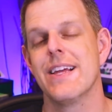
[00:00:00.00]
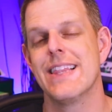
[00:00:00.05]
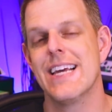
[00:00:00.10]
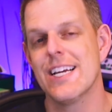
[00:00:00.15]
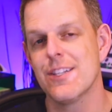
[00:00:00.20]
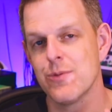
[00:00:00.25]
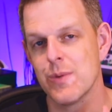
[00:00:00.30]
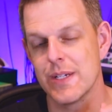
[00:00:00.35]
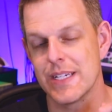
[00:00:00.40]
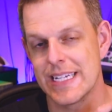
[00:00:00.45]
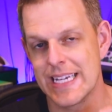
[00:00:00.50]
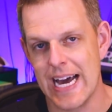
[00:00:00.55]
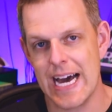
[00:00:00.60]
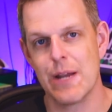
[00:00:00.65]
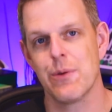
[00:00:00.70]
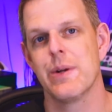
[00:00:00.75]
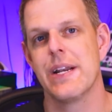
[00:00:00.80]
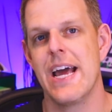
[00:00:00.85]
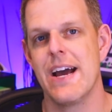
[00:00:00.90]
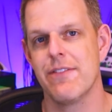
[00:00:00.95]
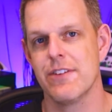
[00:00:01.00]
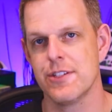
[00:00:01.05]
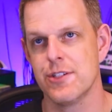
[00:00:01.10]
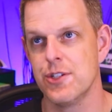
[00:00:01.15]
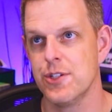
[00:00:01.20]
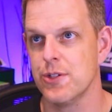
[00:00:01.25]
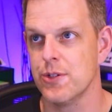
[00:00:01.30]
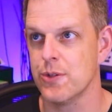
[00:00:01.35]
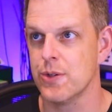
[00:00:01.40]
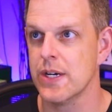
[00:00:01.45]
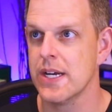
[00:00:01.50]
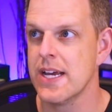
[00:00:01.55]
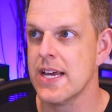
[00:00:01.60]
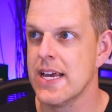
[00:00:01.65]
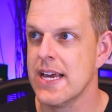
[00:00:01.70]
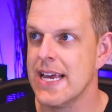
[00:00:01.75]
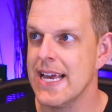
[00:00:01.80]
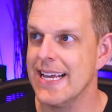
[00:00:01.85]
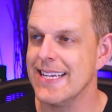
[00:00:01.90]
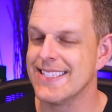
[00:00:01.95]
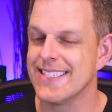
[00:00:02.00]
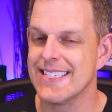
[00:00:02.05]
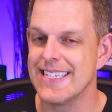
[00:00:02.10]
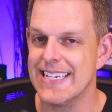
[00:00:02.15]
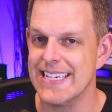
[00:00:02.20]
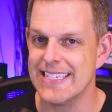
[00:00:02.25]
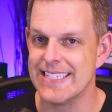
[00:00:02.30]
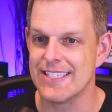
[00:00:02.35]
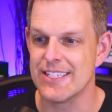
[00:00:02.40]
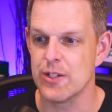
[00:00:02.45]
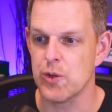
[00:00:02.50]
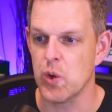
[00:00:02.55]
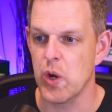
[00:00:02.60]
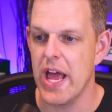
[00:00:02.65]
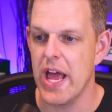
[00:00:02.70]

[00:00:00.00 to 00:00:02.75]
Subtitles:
That's what God would have us do is